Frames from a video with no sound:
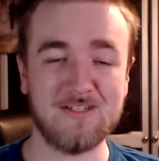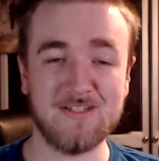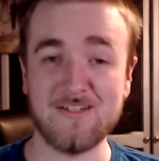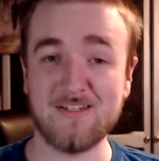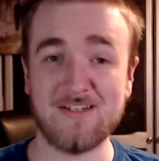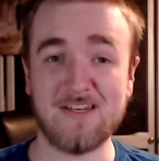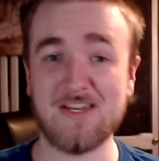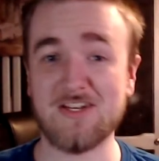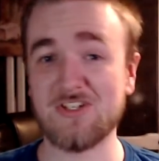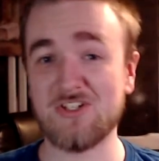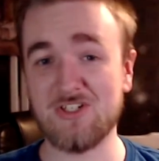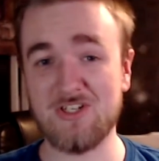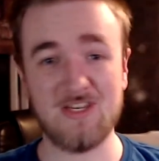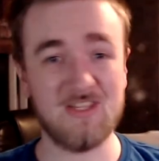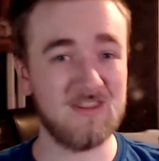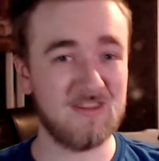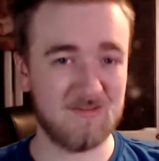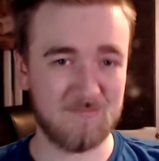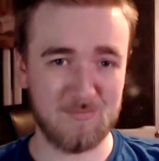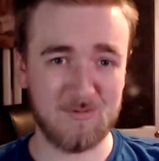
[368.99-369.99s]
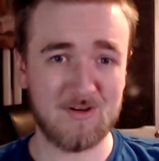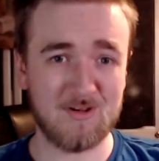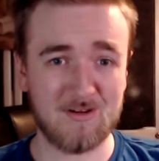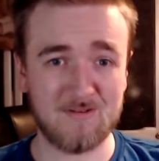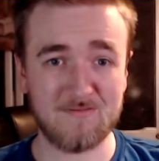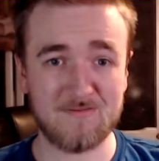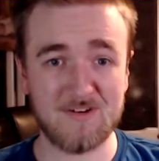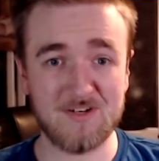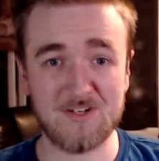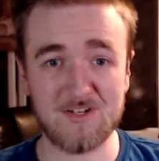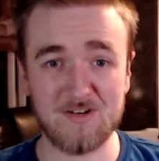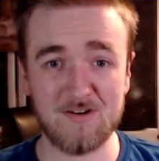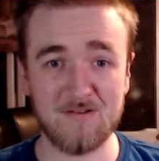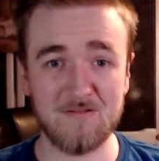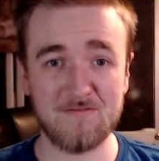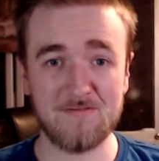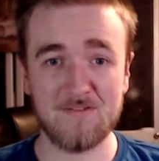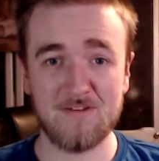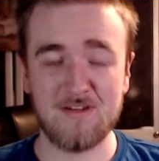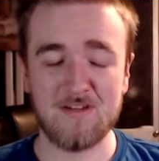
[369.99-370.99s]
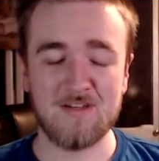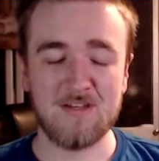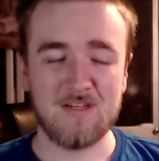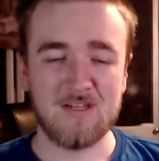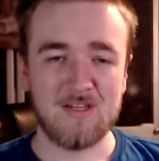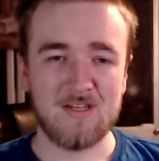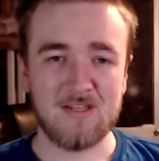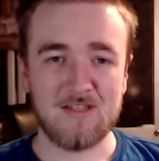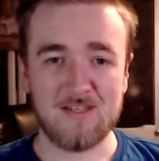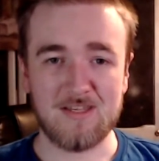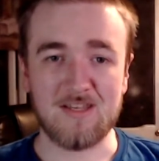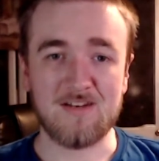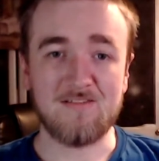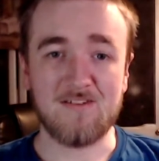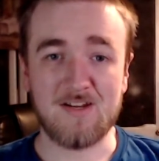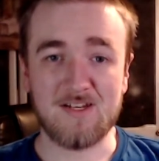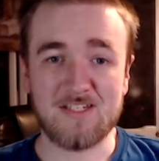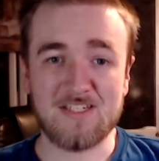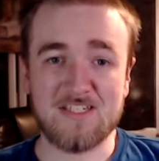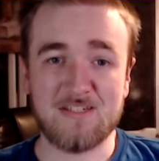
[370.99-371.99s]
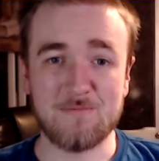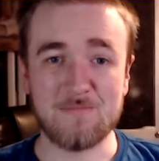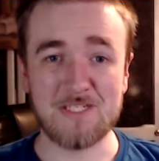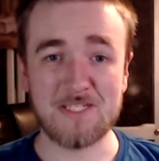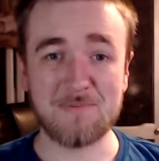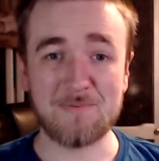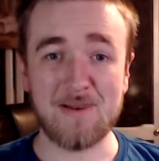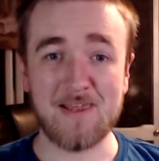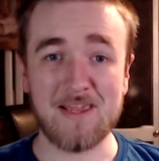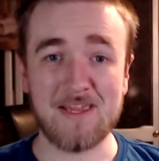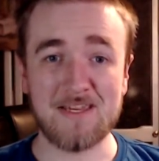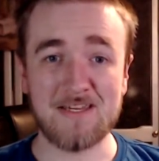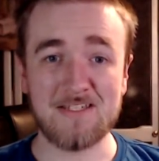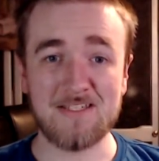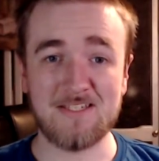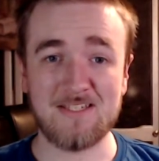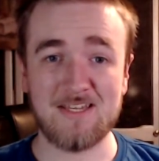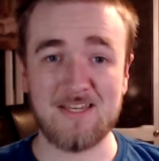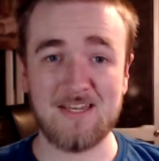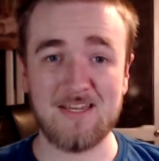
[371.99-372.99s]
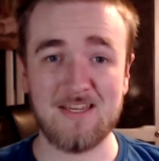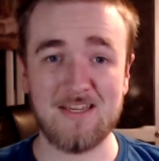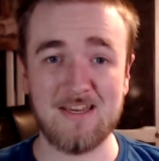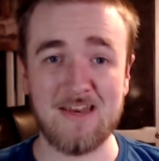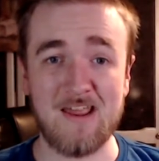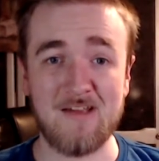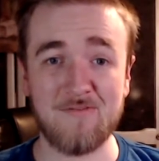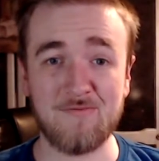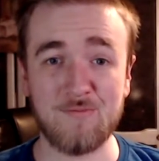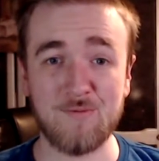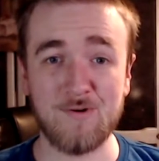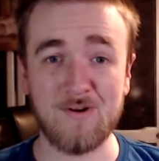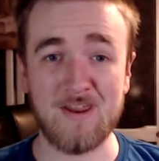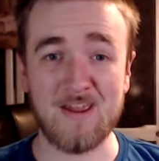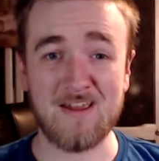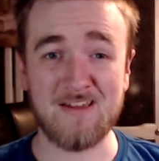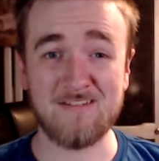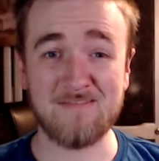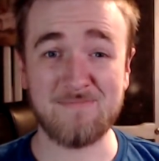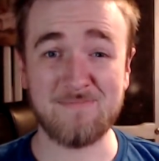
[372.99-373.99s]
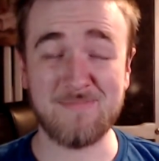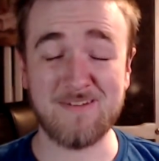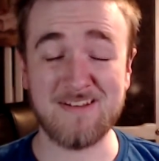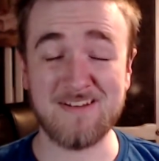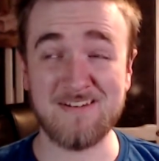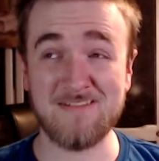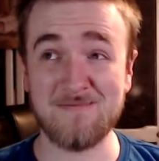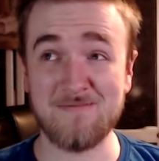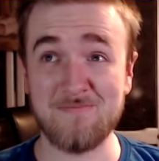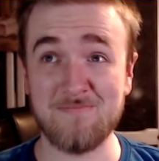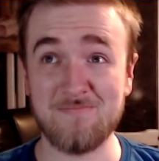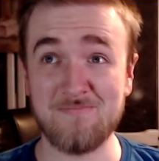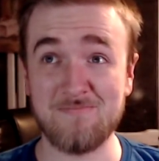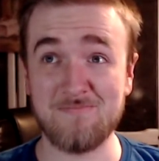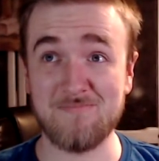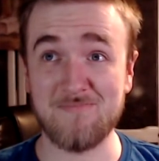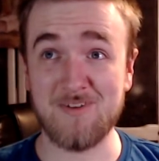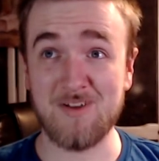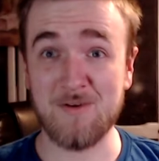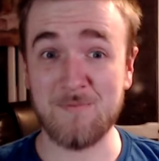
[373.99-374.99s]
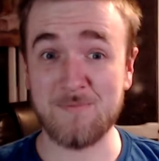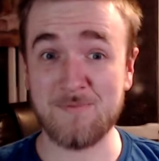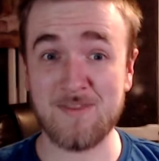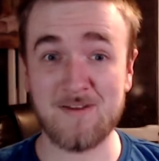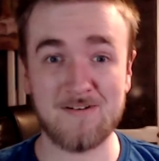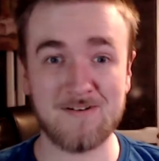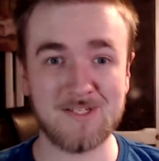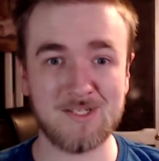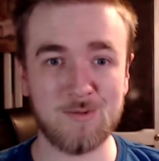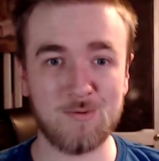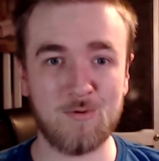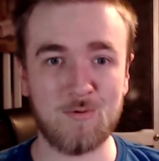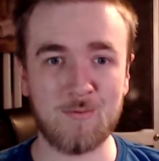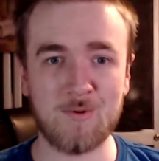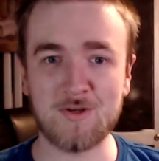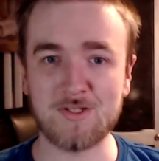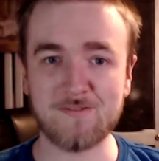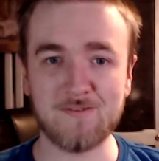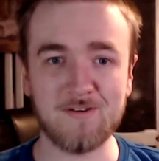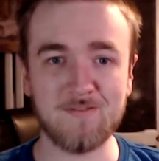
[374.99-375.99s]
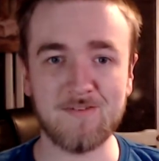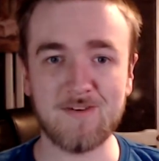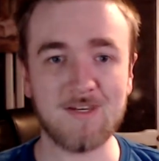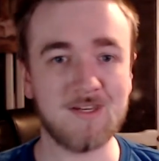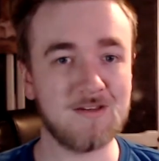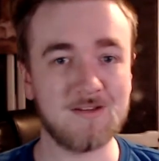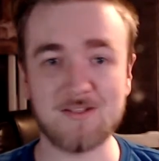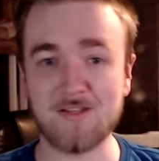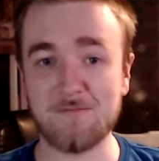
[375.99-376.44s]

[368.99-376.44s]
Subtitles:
And actually, my coverage of the end racism displays in F1 have been up there as some of my most viewed videos.